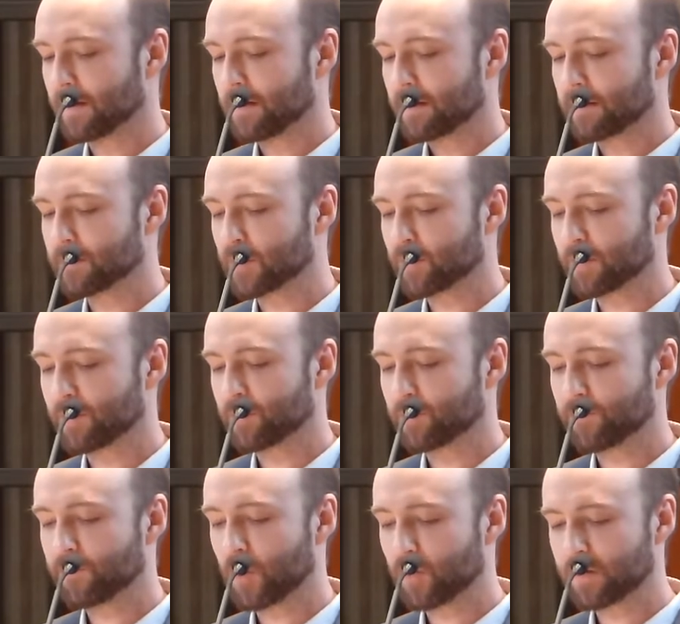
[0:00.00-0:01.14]
The more you
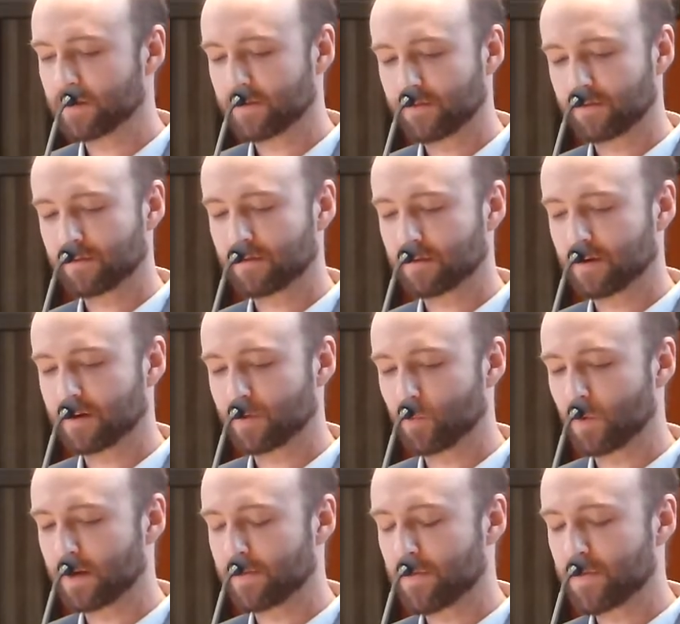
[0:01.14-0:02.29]
focus on
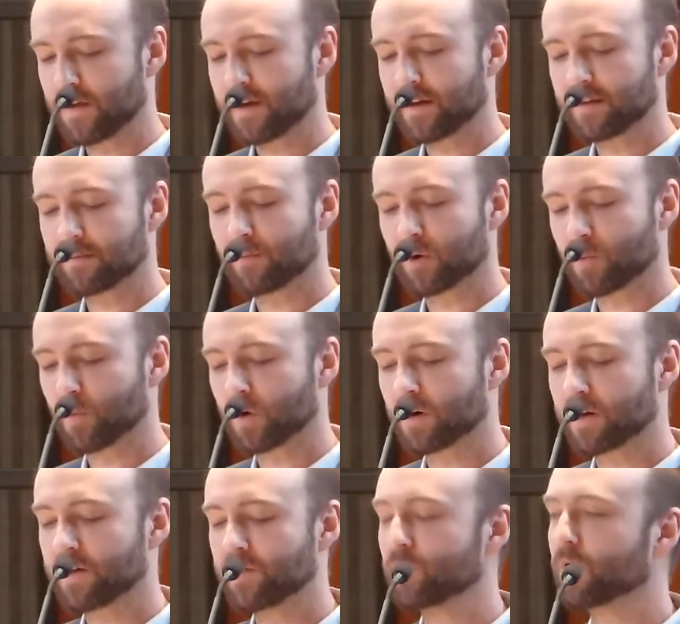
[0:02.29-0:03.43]
one thing, the more
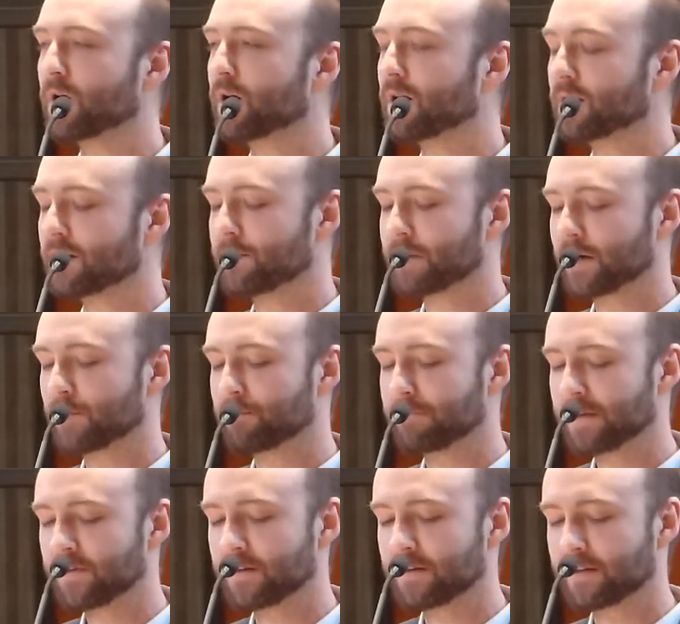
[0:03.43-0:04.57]
worried you are about
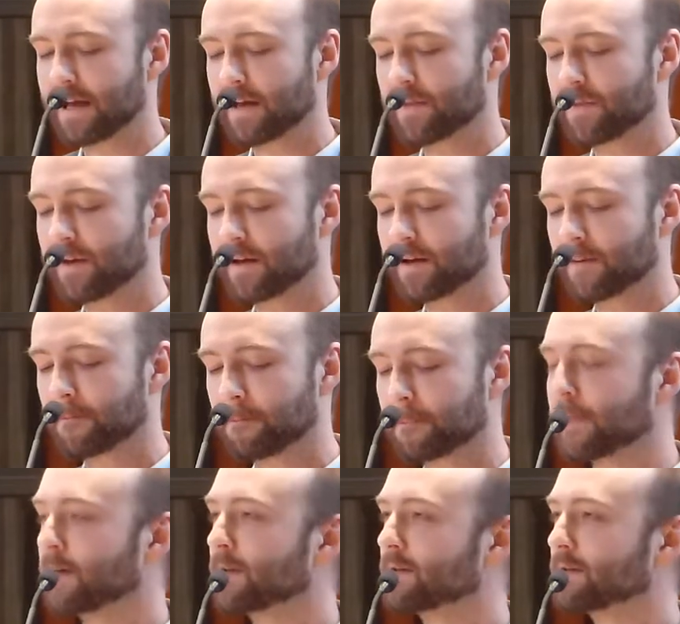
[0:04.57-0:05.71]
missing that thing,
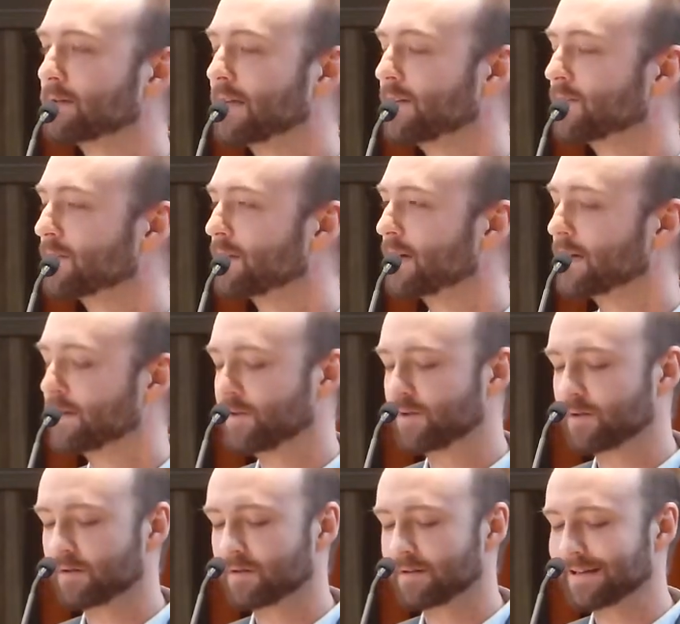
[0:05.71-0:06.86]
the less
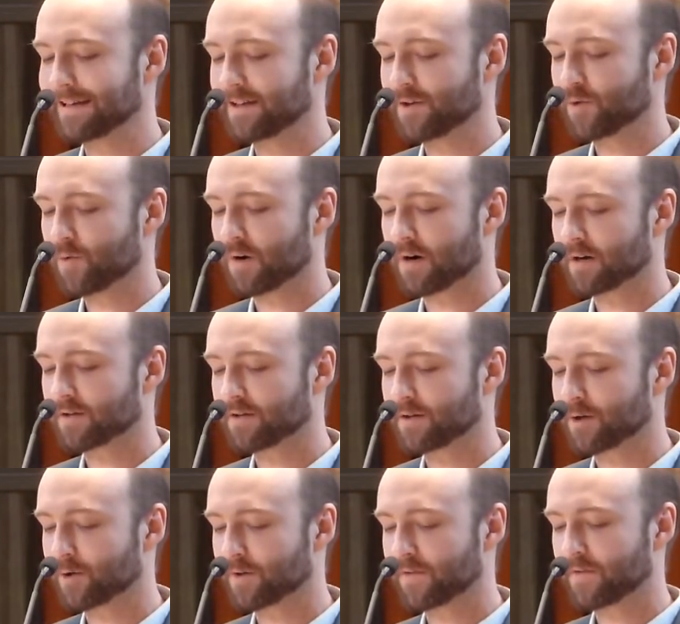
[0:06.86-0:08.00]
likely you are to
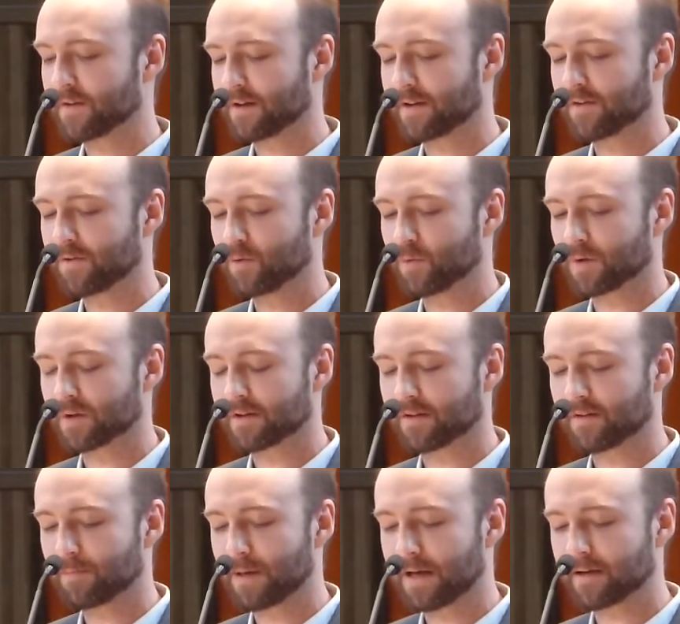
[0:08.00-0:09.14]
notice things you weren't
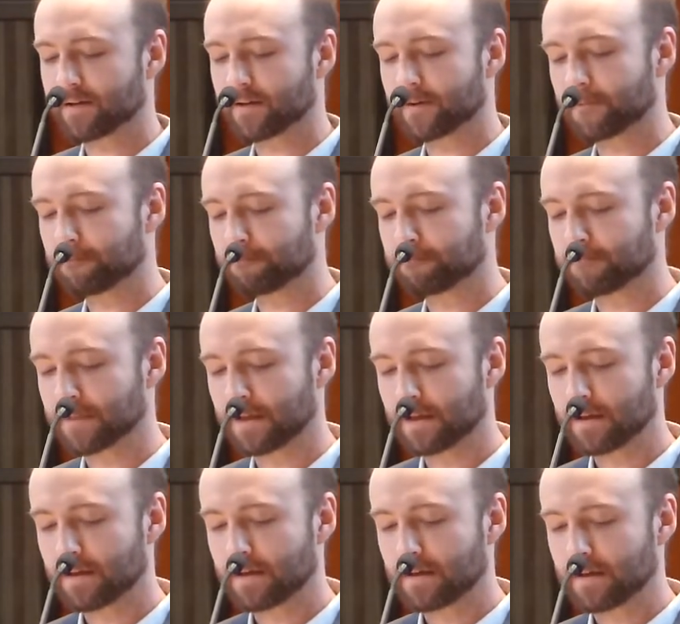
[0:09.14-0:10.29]
expecting.
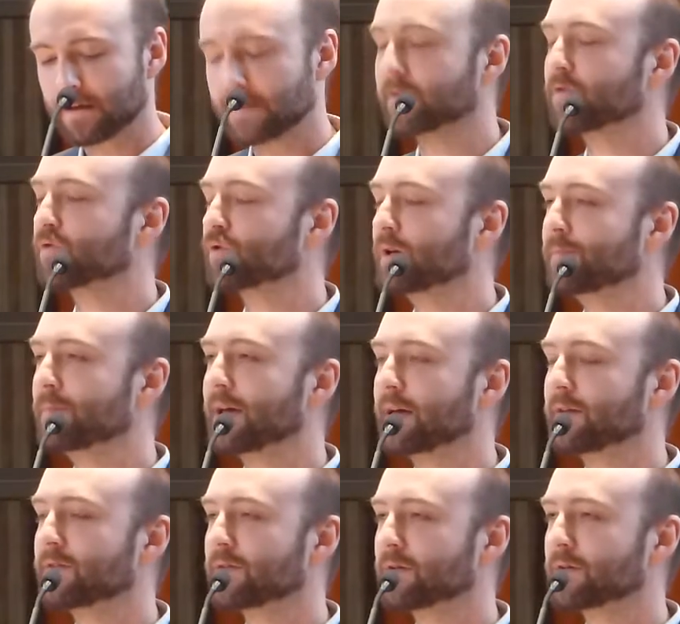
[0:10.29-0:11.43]
In extreme
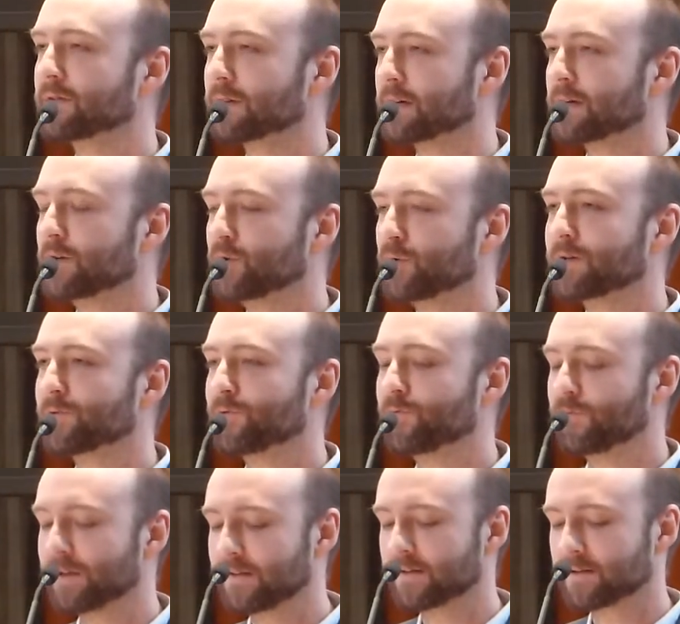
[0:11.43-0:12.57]
cases, you can
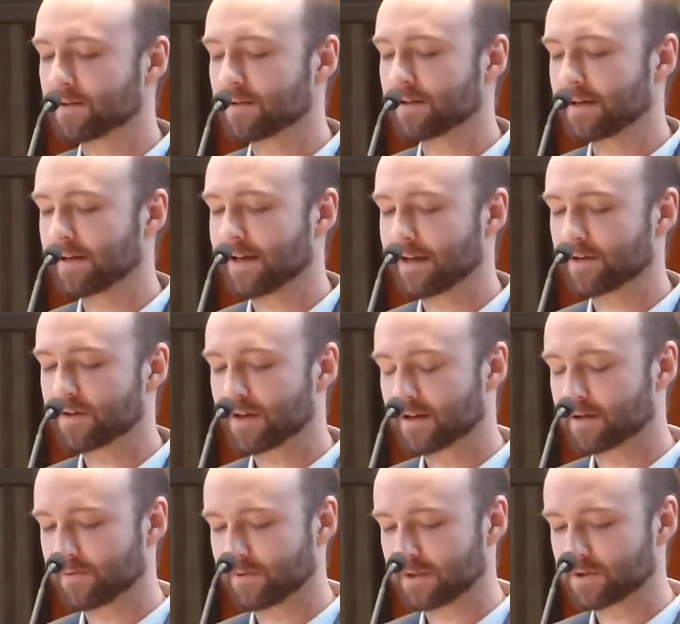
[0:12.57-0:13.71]
physically get
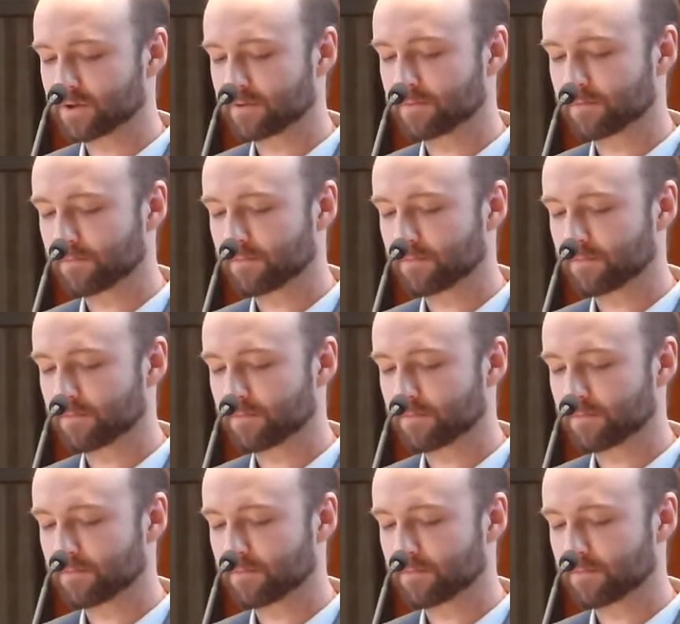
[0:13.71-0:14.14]
tunnel vision.